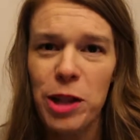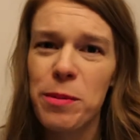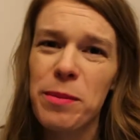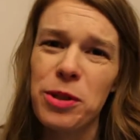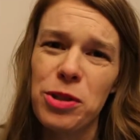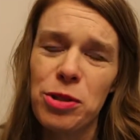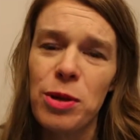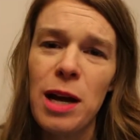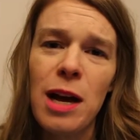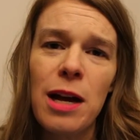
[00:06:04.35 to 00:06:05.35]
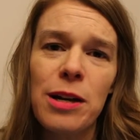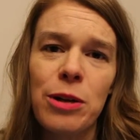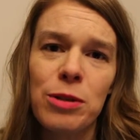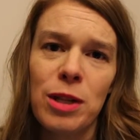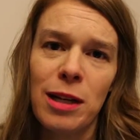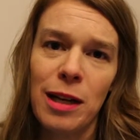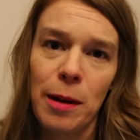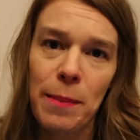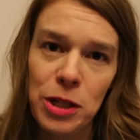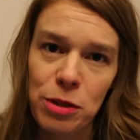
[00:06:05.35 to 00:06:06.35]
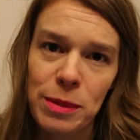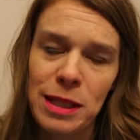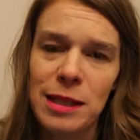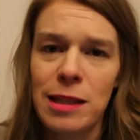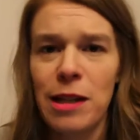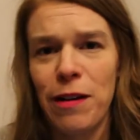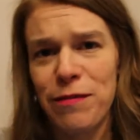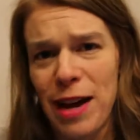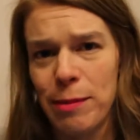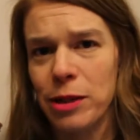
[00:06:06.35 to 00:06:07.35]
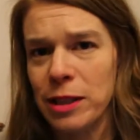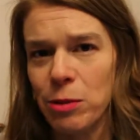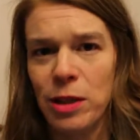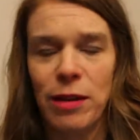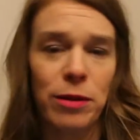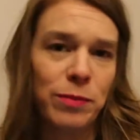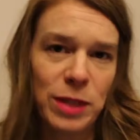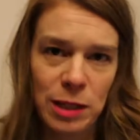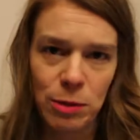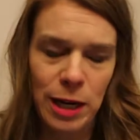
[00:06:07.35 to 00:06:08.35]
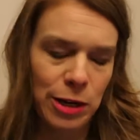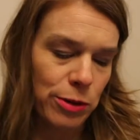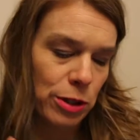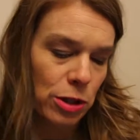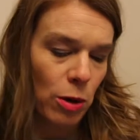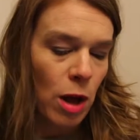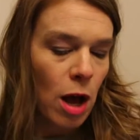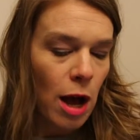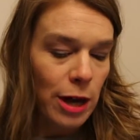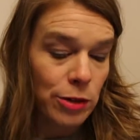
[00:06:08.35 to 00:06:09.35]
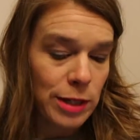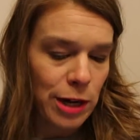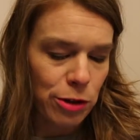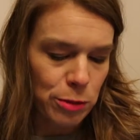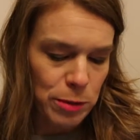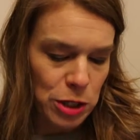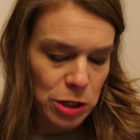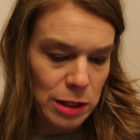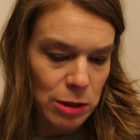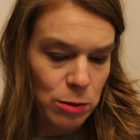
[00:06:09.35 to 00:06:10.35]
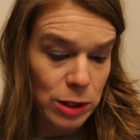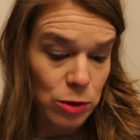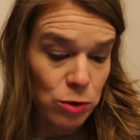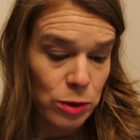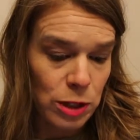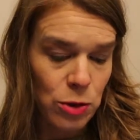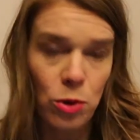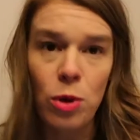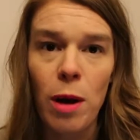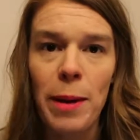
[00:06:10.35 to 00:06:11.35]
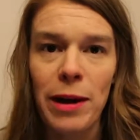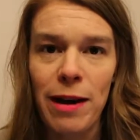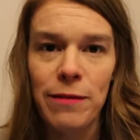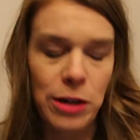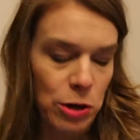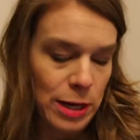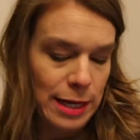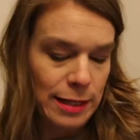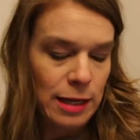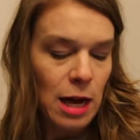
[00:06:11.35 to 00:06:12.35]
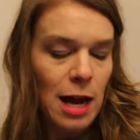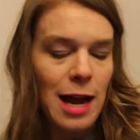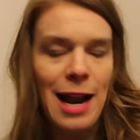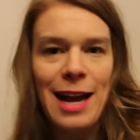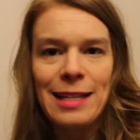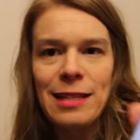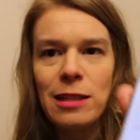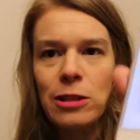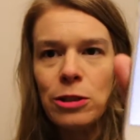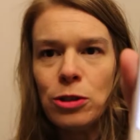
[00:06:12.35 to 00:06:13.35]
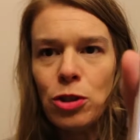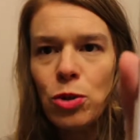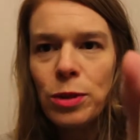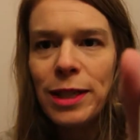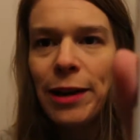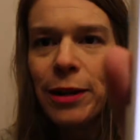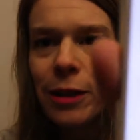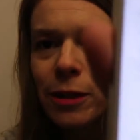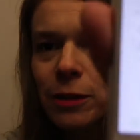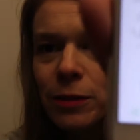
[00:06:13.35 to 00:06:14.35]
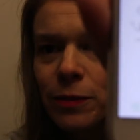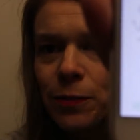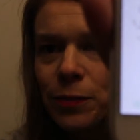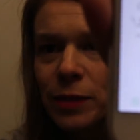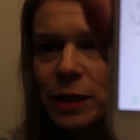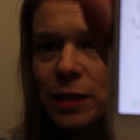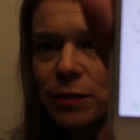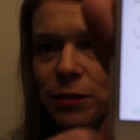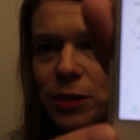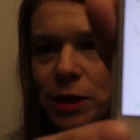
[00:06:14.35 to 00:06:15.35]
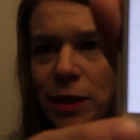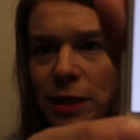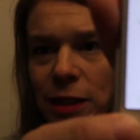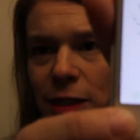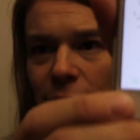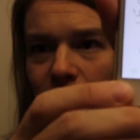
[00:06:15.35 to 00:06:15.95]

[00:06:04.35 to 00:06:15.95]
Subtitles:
Other people do notes on like measurements and then on fabrics and whatever. This is the way I do it. So I do dining room dimensions. And what is really cool about Evernote is it has a little tool down here. Let's see if you can see it.